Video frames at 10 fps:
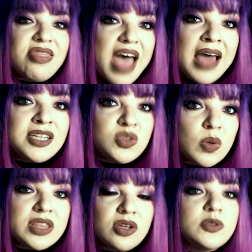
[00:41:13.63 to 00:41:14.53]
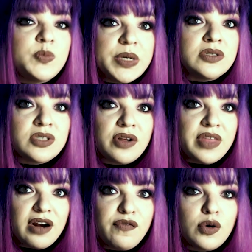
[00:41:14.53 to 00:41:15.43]
That is what those bills are
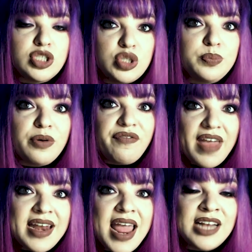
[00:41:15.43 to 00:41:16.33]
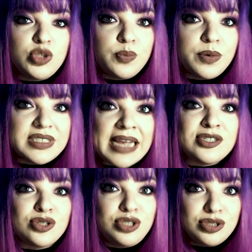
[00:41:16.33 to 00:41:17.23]
there for, to prevent and to
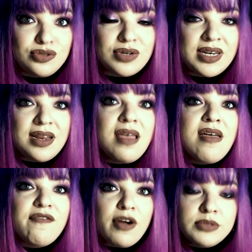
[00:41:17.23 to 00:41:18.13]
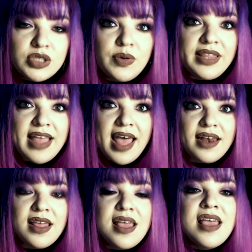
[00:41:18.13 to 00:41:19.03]
protect our children from doing
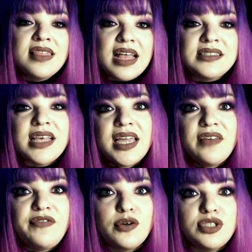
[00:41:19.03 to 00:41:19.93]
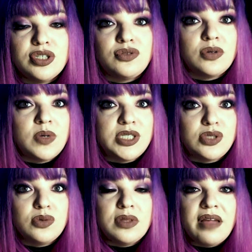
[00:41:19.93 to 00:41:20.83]
that. That's like if your children went to
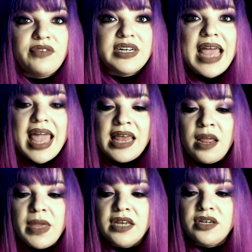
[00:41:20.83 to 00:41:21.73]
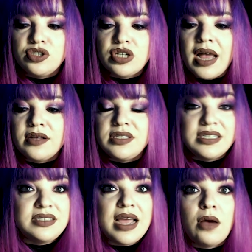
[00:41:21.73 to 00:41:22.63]
school every day and I made your child
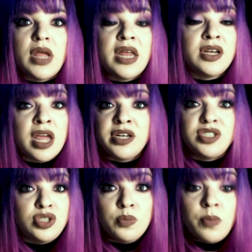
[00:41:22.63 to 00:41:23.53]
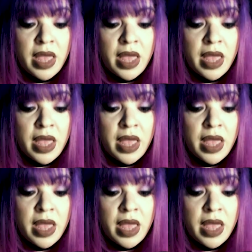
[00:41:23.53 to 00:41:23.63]
sit down and